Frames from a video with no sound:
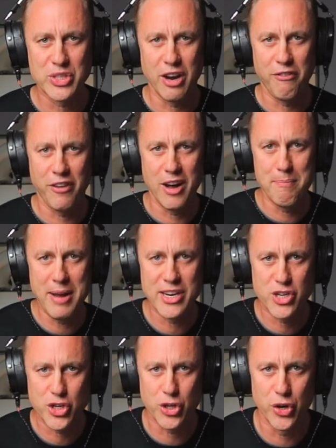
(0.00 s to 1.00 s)
so far,
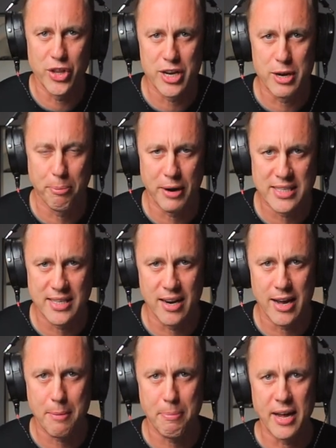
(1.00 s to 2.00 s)
make sure that you press the
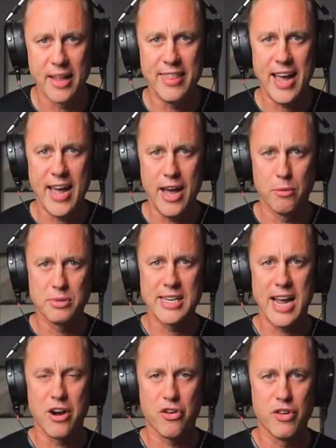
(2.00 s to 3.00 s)
like button. That helps
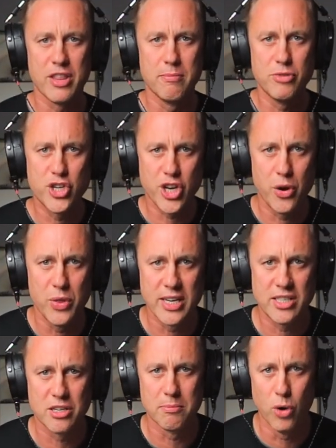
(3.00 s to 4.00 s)
the algorithm show
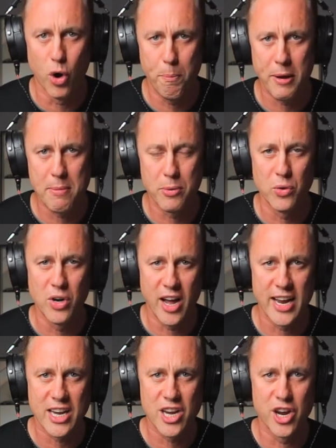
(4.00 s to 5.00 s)
this to more people
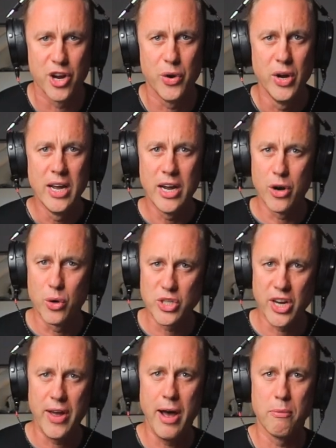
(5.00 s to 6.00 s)
like you. It
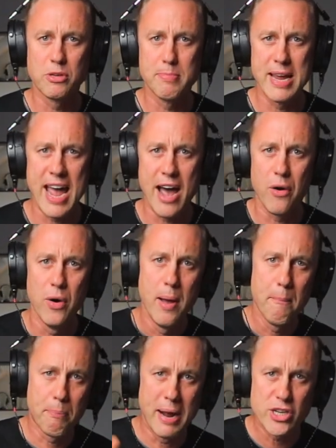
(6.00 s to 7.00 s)
also helps me out.
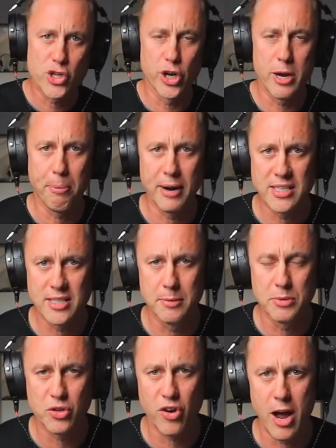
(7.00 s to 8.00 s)
Make sure you press the
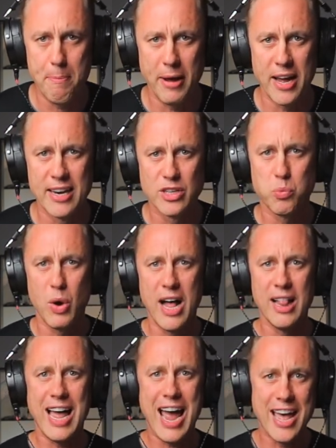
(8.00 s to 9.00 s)
subscribe button as
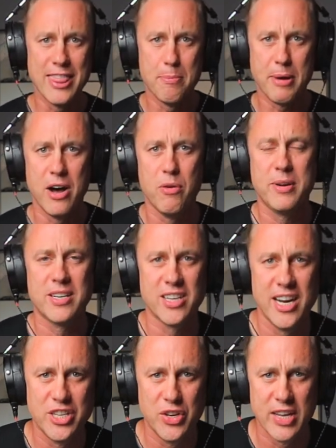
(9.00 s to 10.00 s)
well and the bell, because
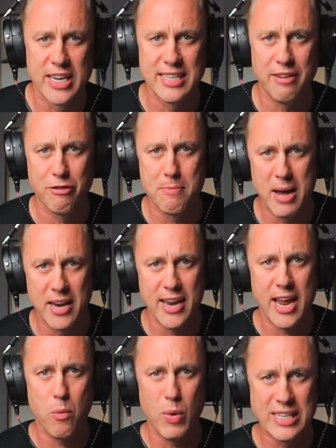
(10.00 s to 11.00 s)
I do these every
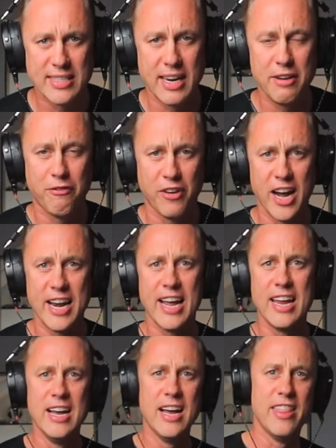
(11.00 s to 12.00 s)
Monday, Wednesday,
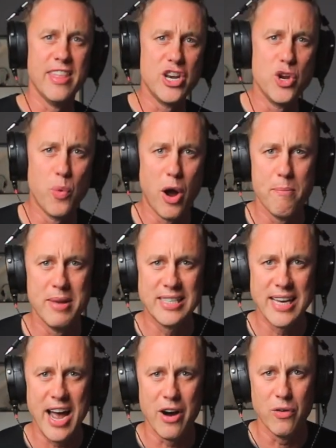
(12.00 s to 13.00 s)
Friday, and then you won't
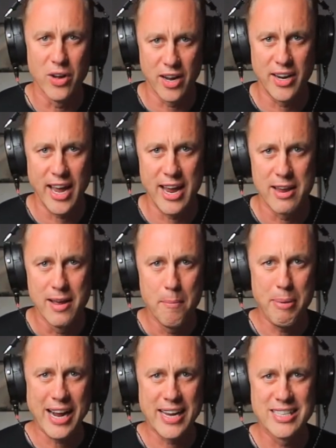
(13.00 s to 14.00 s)
miss out. Okay,
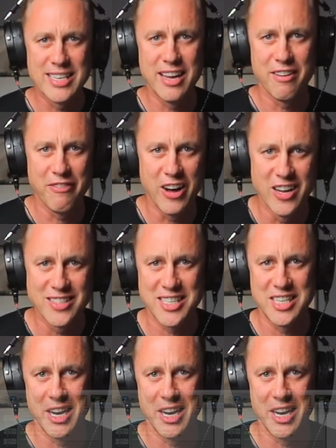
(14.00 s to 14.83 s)
back into the advanced